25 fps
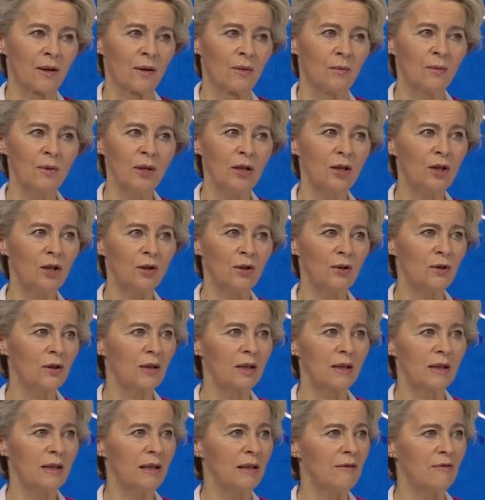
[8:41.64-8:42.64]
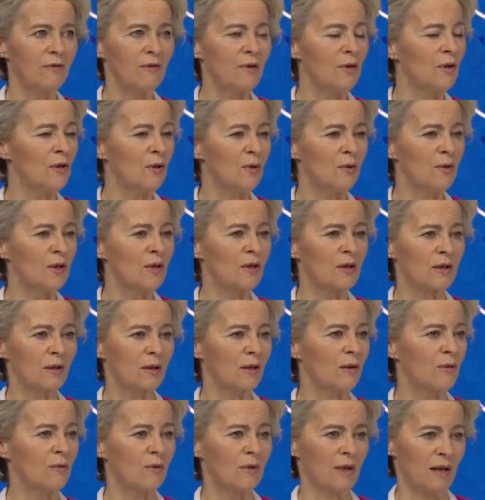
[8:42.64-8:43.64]
we should leave no
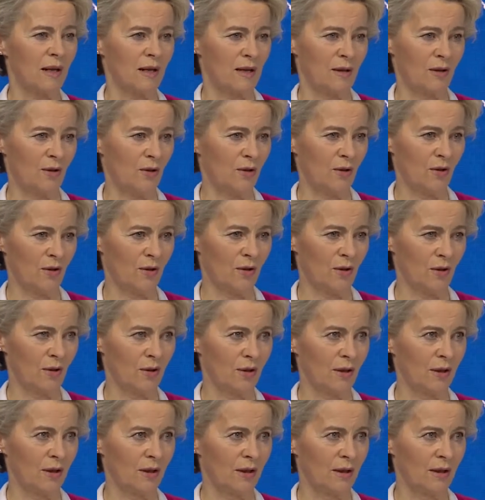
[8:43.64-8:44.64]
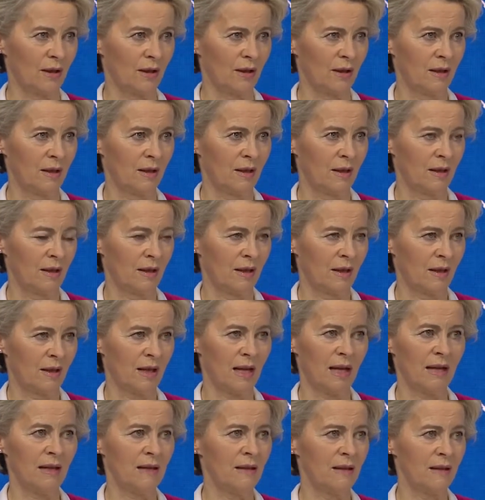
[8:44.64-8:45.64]
stone unturned.
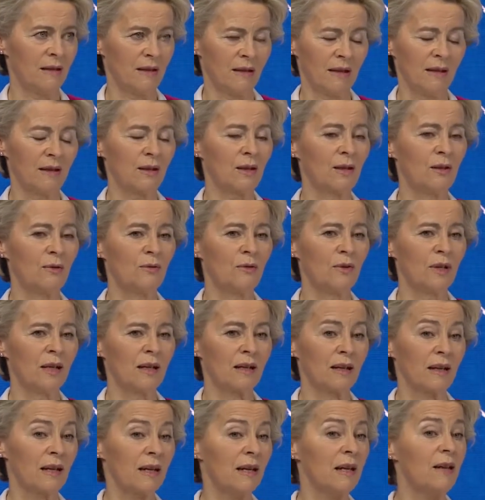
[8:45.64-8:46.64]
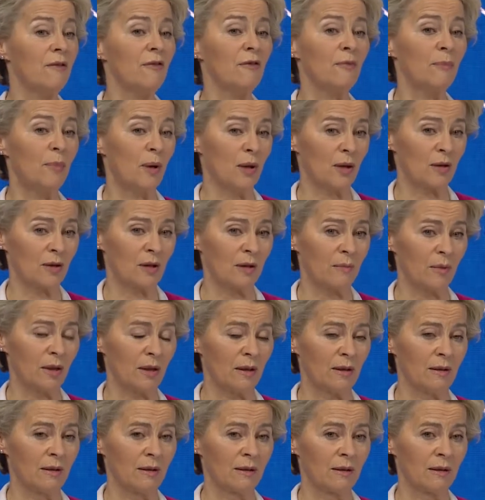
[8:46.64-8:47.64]
That is, including, if
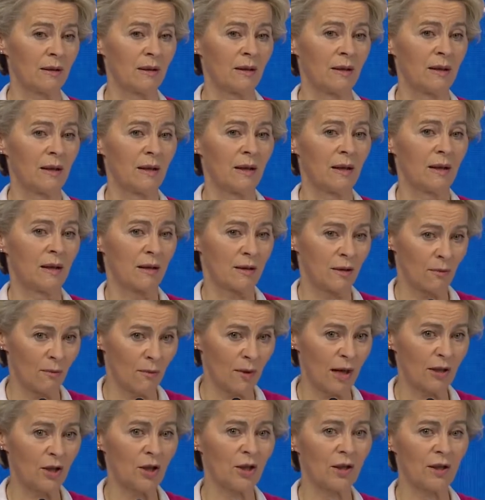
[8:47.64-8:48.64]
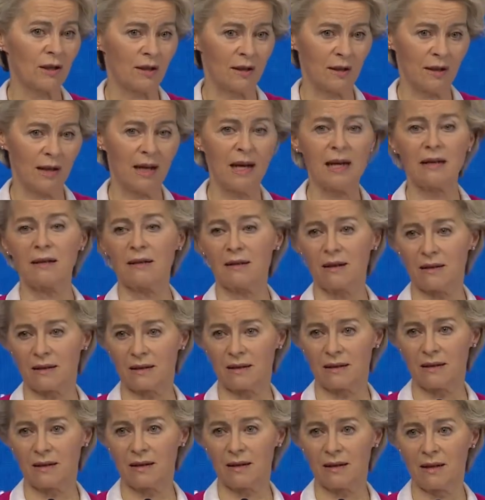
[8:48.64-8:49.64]
possible, the Russian
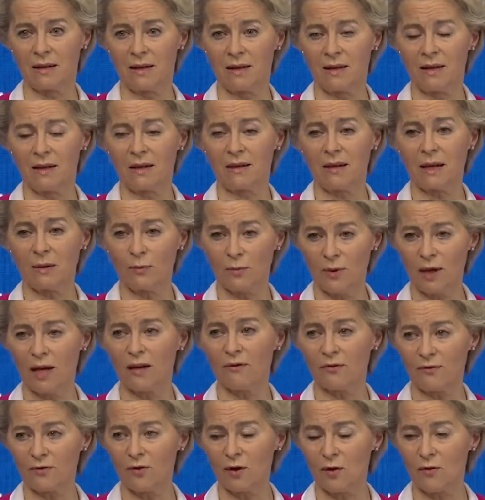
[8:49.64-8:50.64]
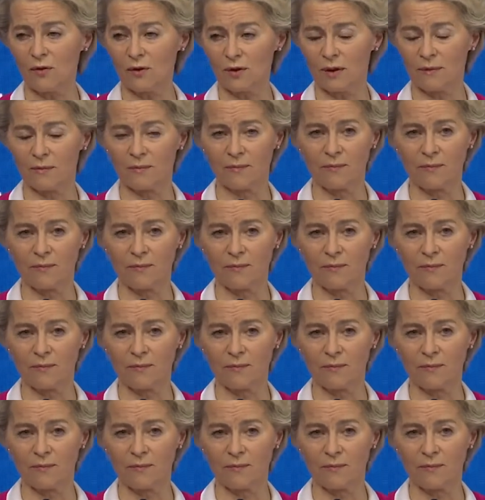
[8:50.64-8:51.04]
assets that we have frozen.